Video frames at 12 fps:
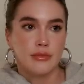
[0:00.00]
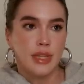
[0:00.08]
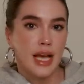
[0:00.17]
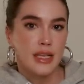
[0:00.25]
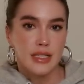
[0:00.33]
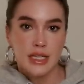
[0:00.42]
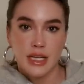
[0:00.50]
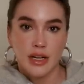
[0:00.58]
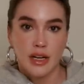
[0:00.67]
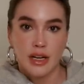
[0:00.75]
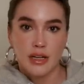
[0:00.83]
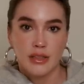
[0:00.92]
last
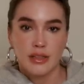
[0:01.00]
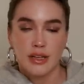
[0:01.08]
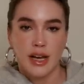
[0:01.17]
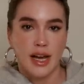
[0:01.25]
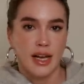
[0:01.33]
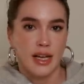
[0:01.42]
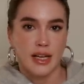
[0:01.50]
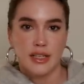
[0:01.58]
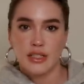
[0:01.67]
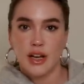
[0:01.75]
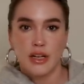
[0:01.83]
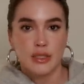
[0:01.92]
year, I
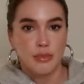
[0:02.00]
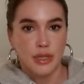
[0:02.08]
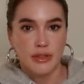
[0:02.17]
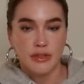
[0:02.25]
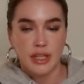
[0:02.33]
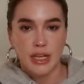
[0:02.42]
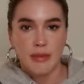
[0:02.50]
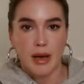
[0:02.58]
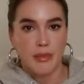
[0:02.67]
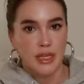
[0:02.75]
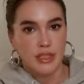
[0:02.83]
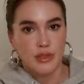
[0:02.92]
talked briefly
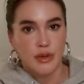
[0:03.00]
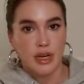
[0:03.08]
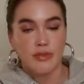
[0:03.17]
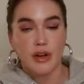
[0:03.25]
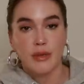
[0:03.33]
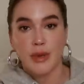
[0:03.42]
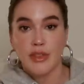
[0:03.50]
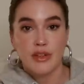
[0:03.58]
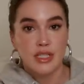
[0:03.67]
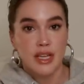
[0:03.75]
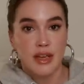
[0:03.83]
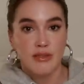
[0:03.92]
about my story for our
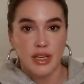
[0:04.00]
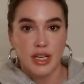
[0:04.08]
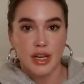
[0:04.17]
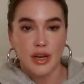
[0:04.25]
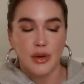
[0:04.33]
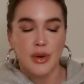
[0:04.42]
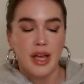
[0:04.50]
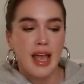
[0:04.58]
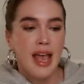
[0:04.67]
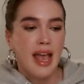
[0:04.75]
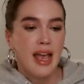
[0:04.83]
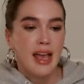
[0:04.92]
Mother's Day video,
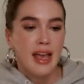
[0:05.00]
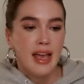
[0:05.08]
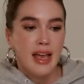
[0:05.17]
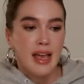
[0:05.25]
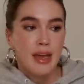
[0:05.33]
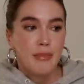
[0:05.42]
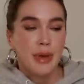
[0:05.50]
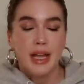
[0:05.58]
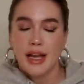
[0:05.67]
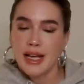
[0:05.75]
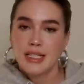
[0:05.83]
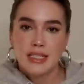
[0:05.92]

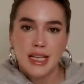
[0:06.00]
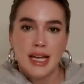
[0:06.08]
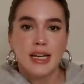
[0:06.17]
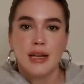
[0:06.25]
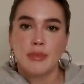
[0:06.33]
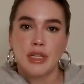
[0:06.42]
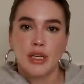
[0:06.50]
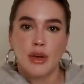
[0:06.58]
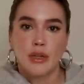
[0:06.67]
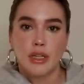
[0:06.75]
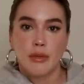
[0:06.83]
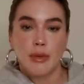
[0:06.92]
but I decided I'm going to
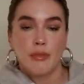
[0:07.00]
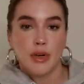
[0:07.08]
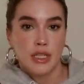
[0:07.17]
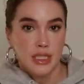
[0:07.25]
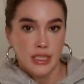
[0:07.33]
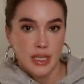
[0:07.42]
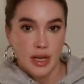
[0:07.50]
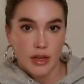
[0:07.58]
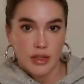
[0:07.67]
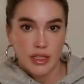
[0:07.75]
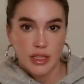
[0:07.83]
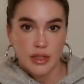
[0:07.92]
go a little bit more in
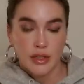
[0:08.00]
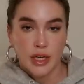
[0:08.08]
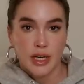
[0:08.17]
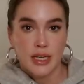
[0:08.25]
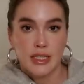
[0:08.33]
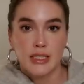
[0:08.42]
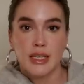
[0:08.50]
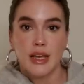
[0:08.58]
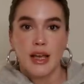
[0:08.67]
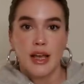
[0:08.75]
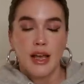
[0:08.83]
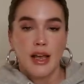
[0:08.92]
detail and tell you guys
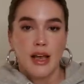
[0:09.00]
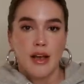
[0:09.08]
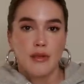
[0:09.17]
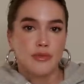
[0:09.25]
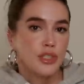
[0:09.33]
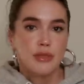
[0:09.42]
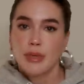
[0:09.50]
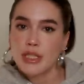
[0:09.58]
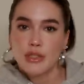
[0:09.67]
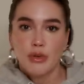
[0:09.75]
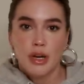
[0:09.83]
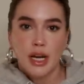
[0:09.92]
just my
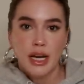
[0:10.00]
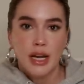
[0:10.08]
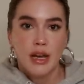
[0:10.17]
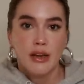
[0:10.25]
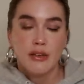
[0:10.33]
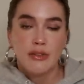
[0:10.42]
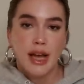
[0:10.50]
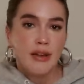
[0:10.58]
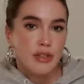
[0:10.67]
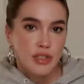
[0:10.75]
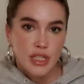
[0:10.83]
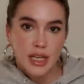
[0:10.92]
story of
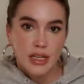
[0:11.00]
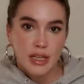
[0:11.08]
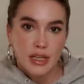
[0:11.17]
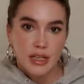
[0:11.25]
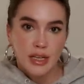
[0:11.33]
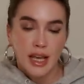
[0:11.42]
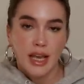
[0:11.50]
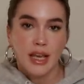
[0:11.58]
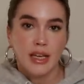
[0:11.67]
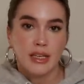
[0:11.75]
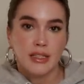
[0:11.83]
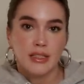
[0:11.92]
having Jaden
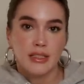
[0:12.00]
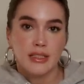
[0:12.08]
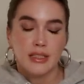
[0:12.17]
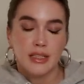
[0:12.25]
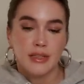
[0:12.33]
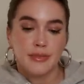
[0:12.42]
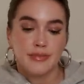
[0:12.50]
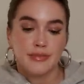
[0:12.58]
and